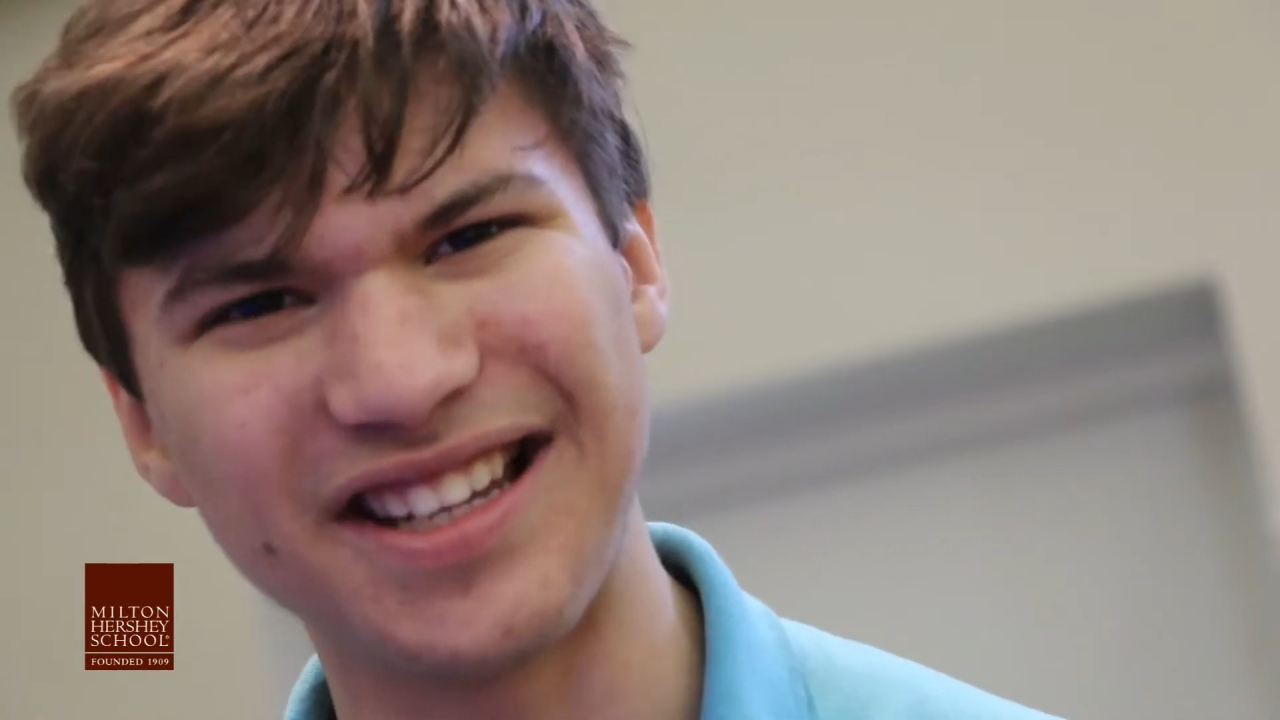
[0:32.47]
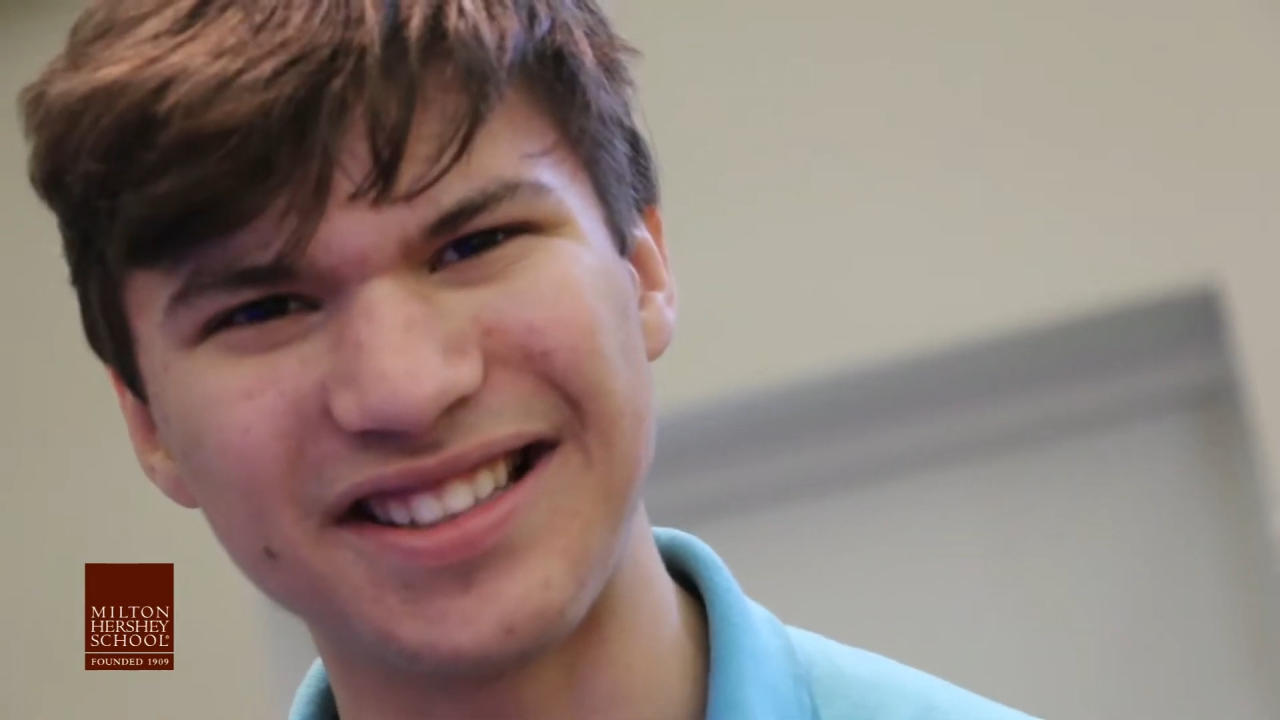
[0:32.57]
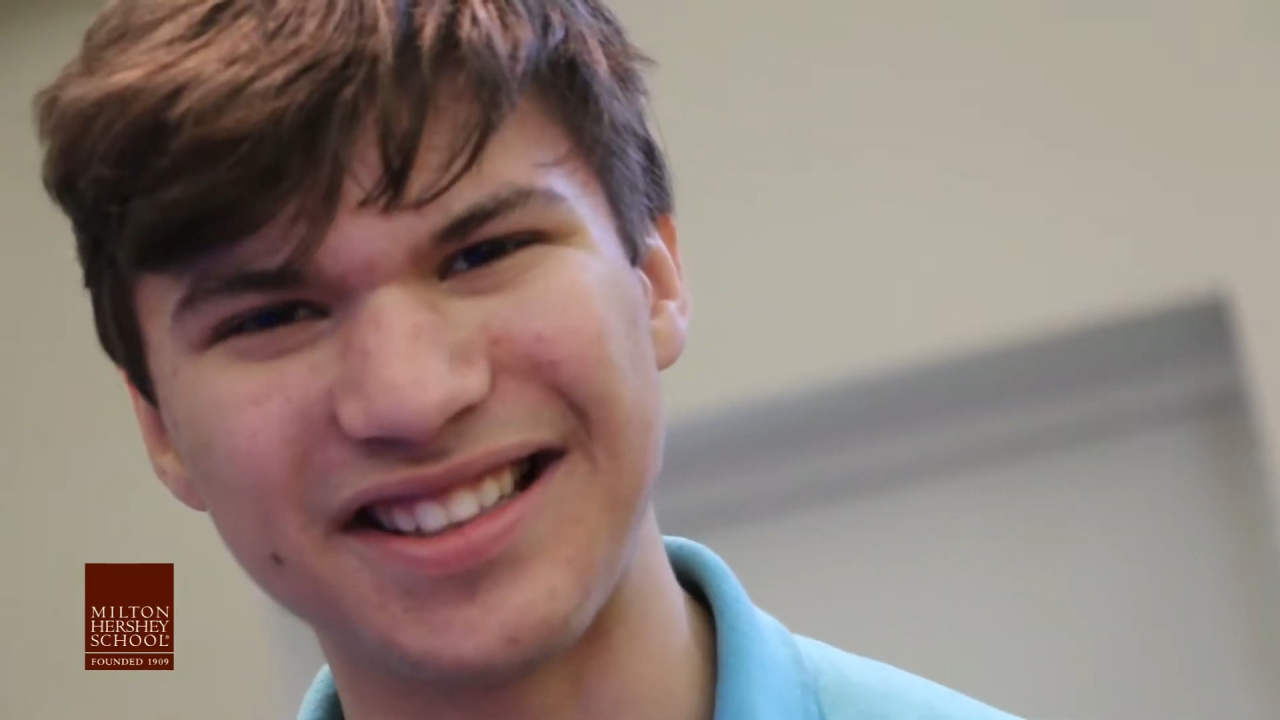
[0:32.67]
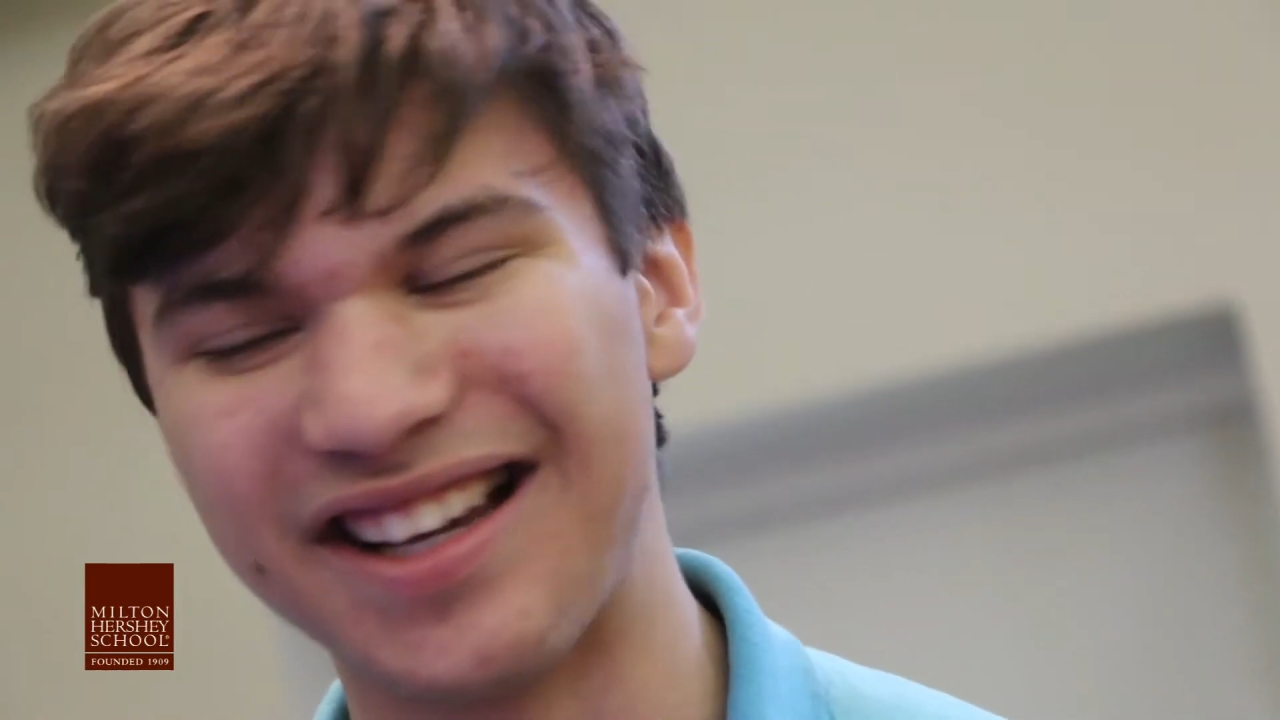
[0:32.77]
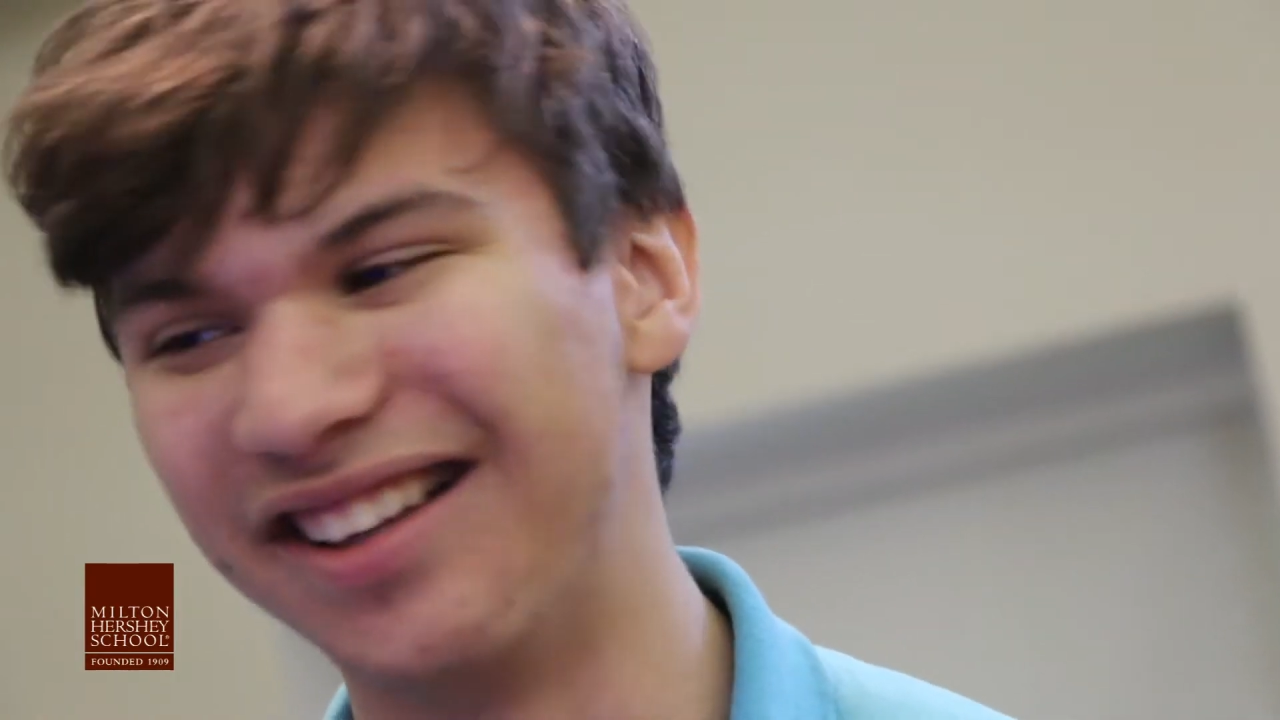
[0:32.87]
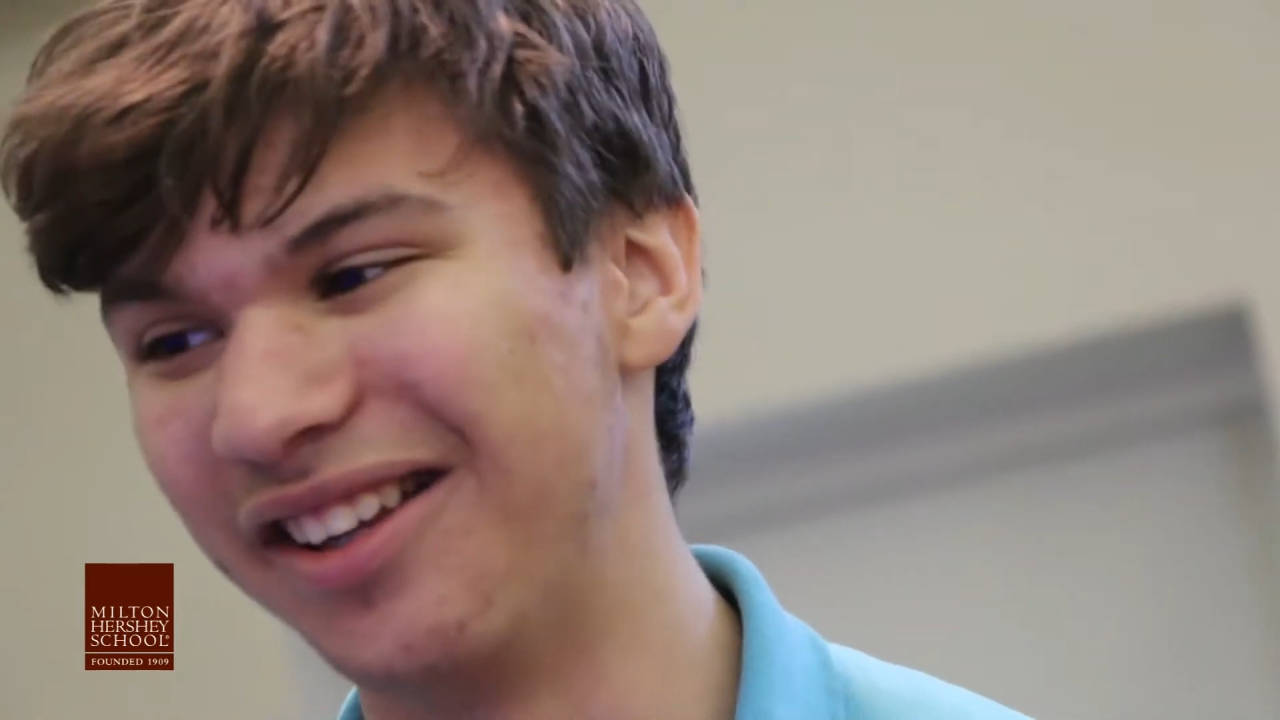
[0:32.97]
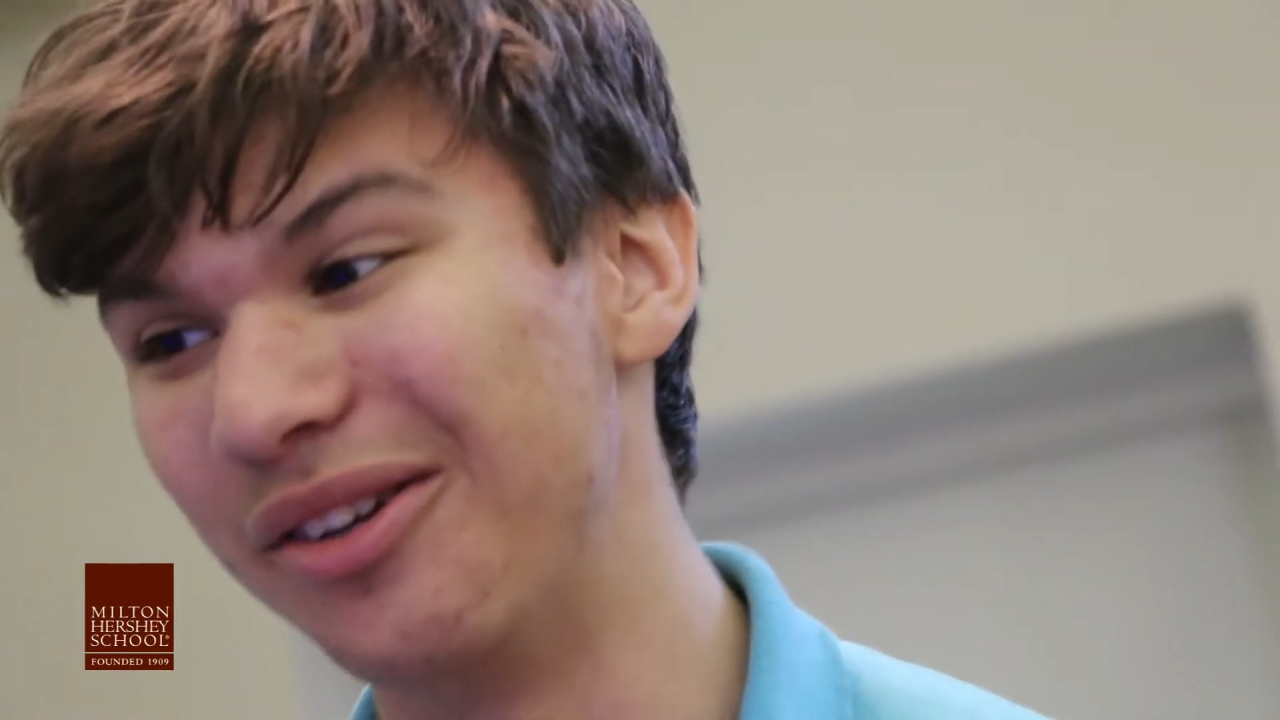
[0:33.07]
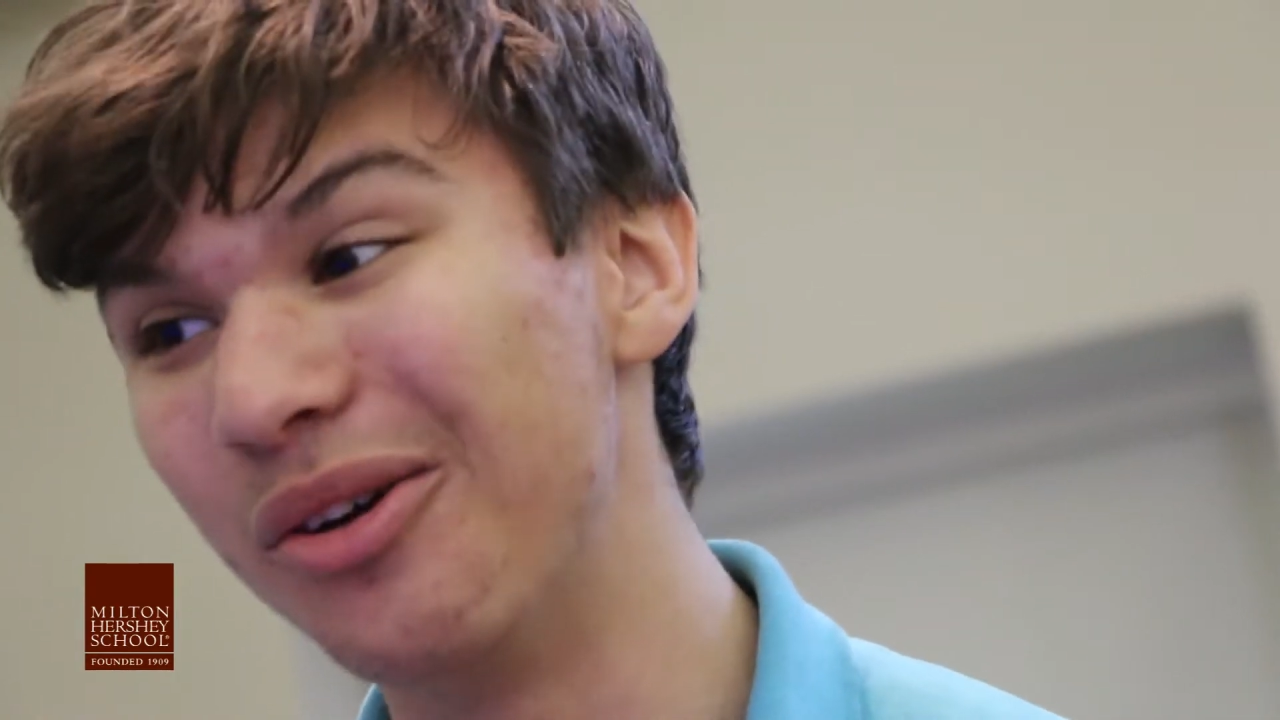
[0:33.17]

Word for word: taste of Thailand